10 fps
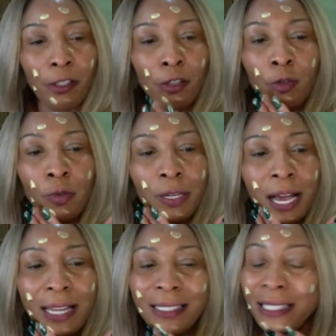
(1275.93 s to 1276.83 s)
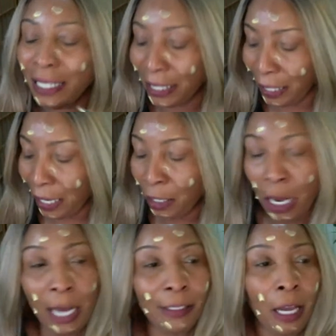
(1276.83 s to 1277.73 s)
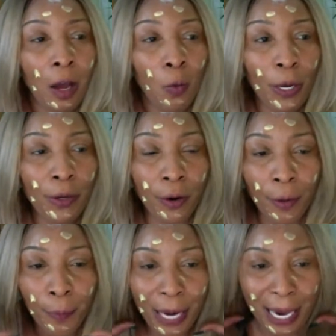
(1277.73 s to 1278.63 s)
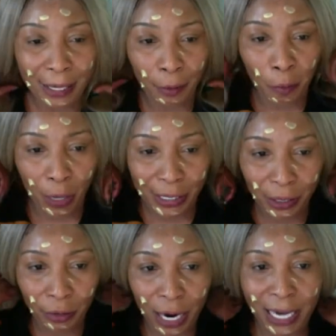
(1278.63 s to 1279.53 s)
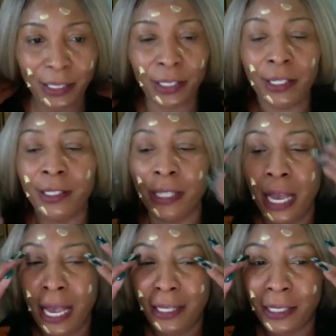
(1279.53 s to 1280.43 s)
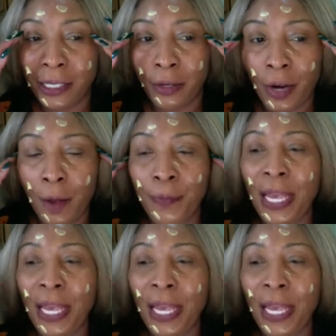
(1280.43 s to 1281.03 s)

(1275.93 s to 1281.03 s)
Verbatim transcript: You do not need a lot when you're applying moisturizers and serum,